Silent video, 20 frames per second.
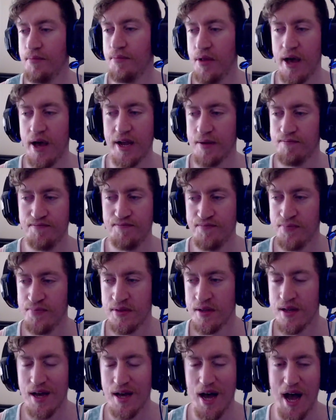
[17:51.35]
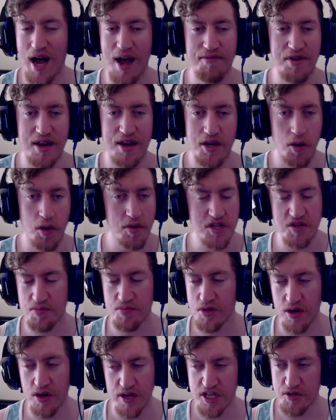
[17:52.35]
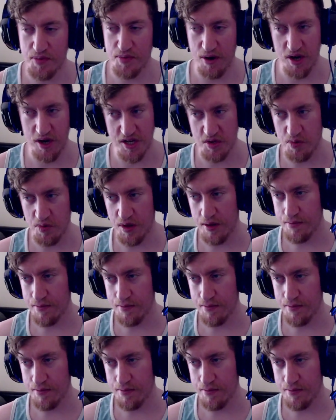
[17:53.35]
Like I've had no ex good experience with them.